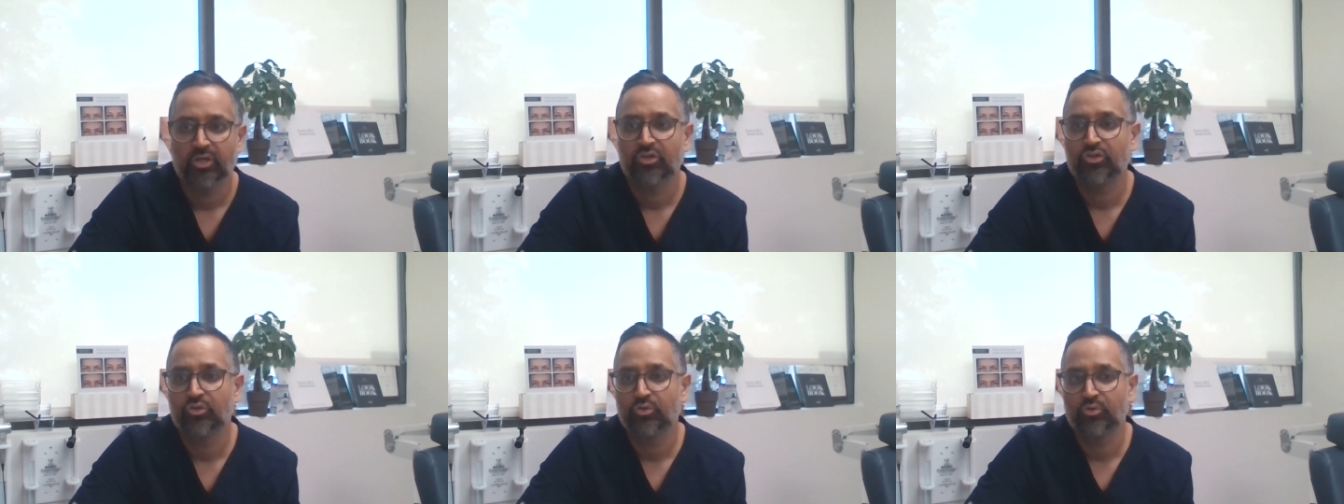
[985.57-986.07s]

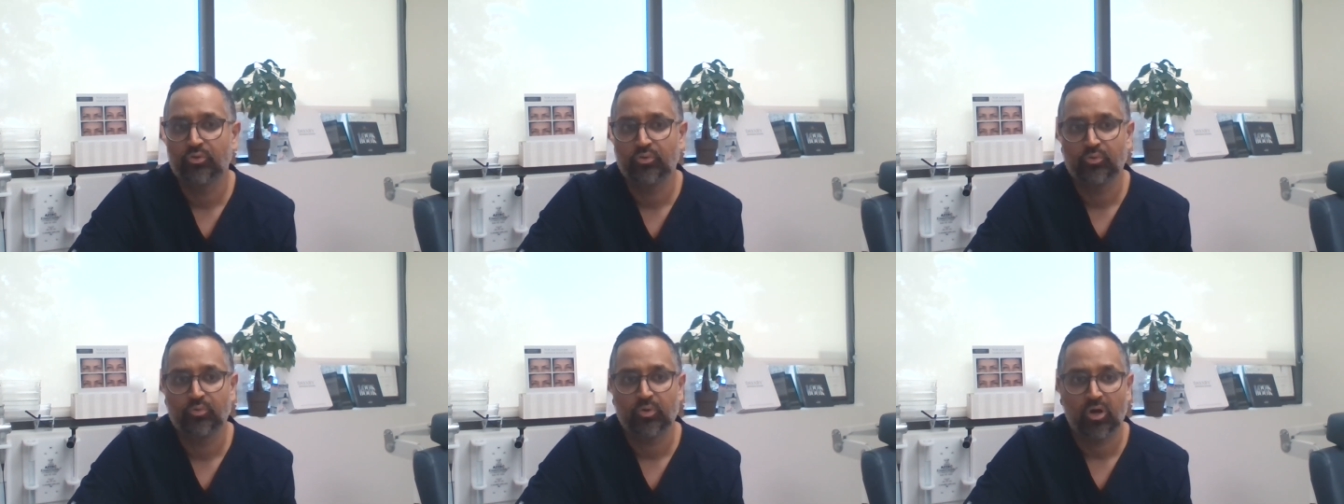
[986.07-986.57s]

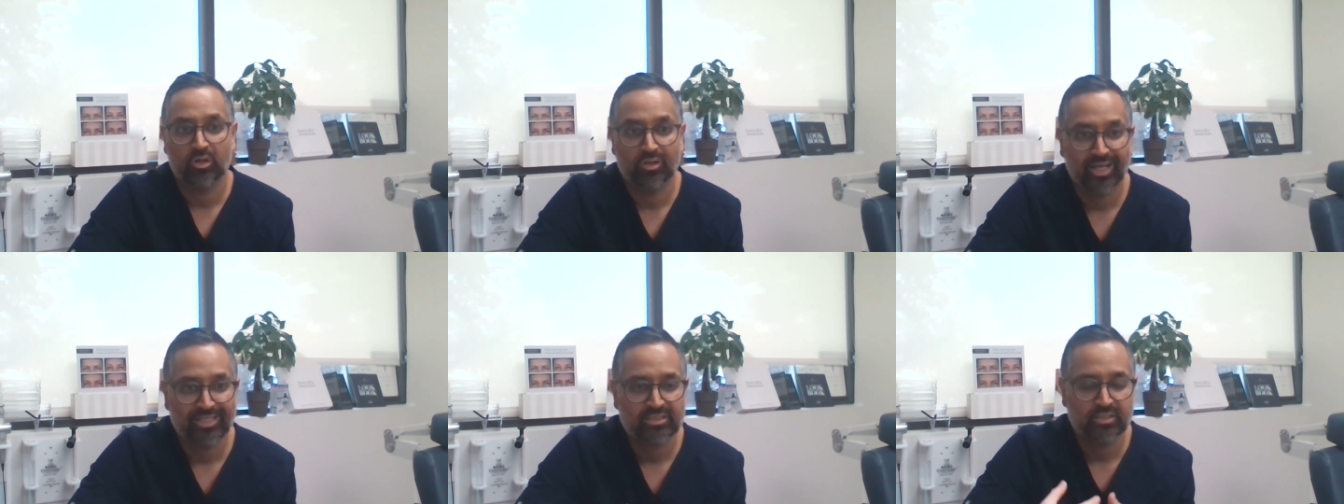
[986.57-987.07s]
you are
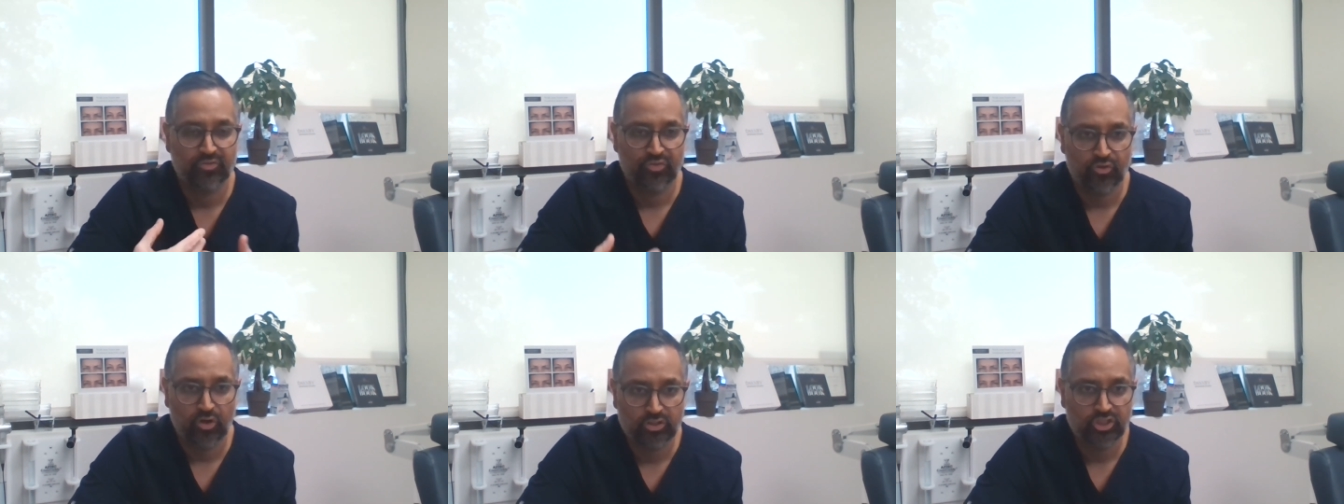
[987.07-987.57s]
less
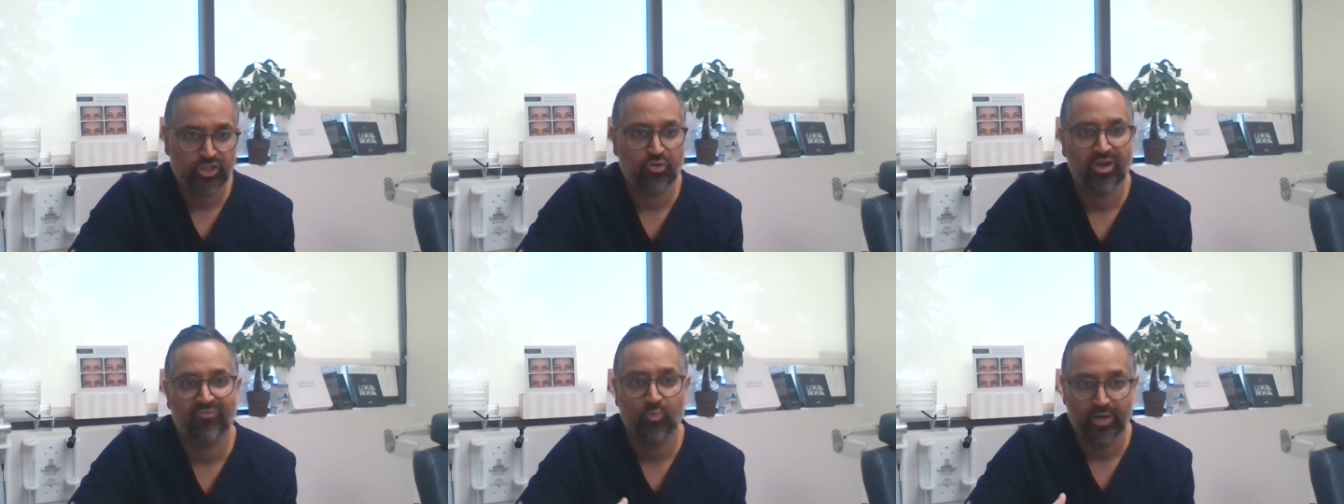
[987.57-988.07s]
lethargic, you
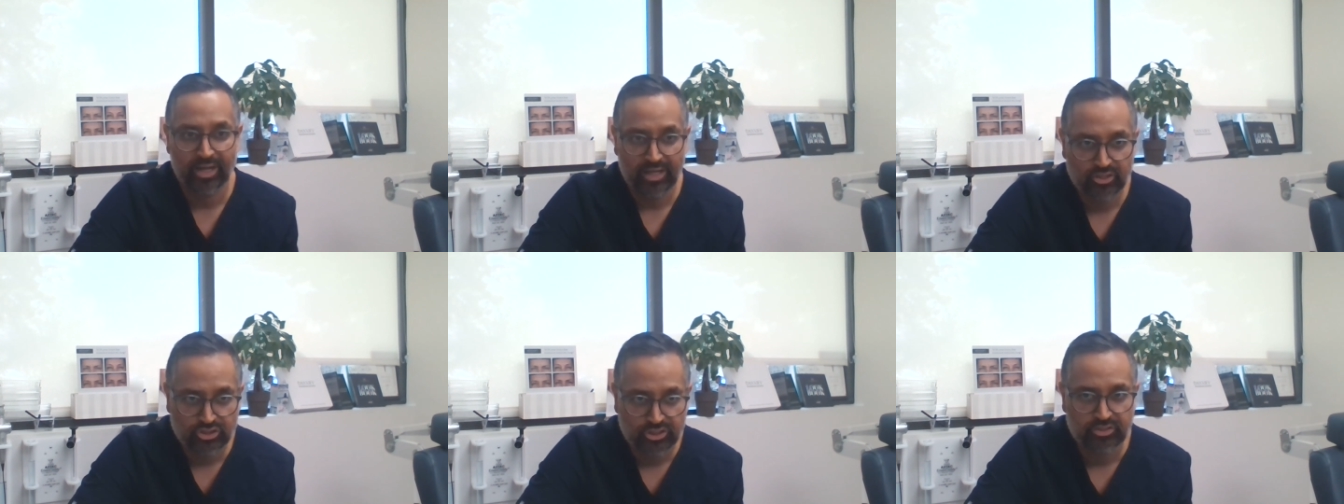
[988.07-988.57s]
have more
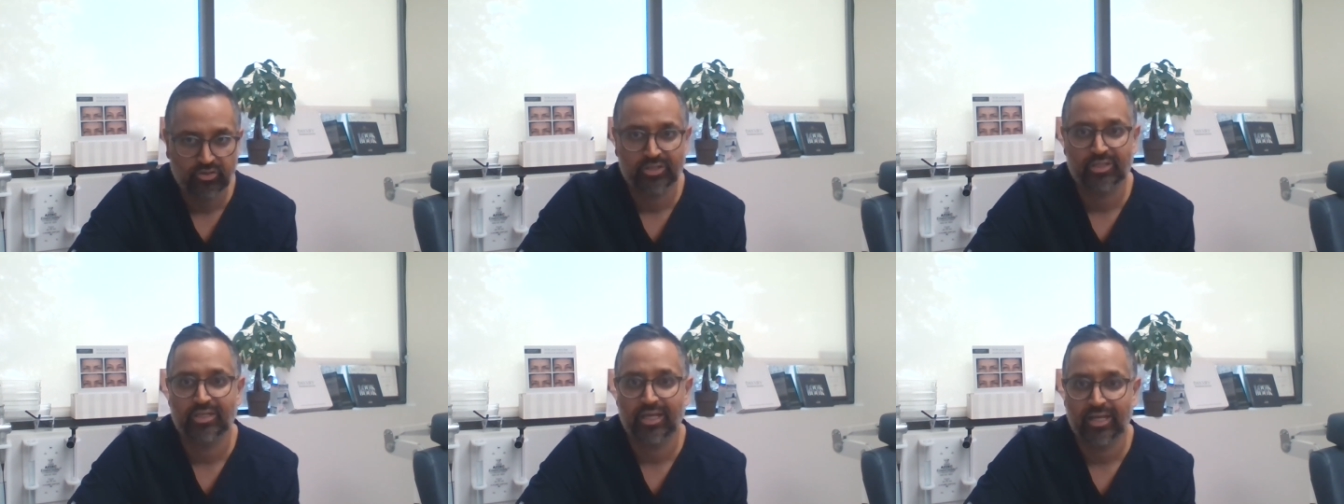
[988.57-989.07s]
energy during
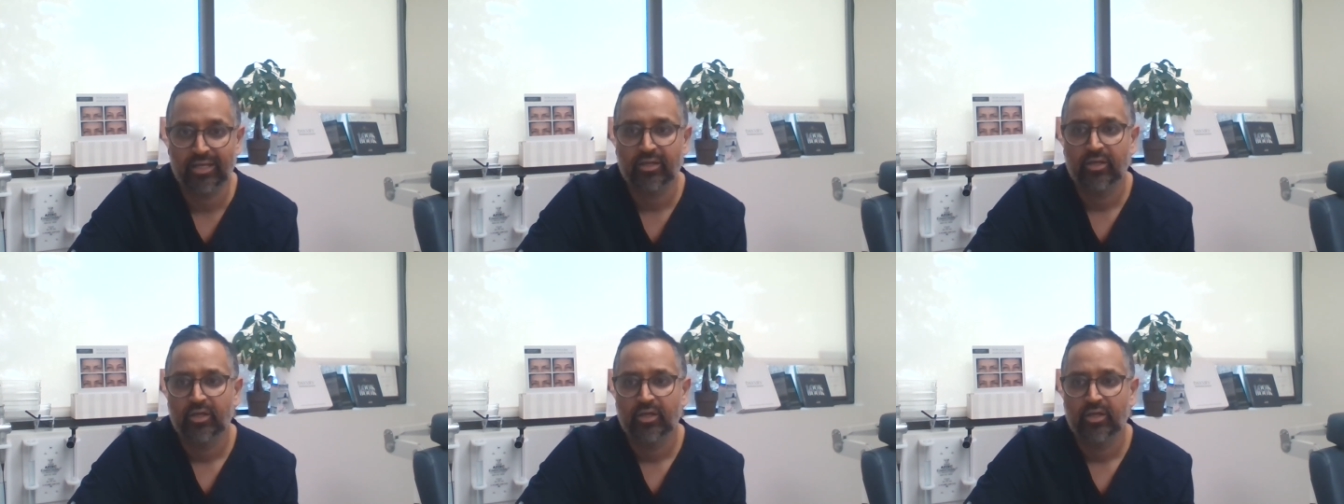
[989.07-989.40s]
the day.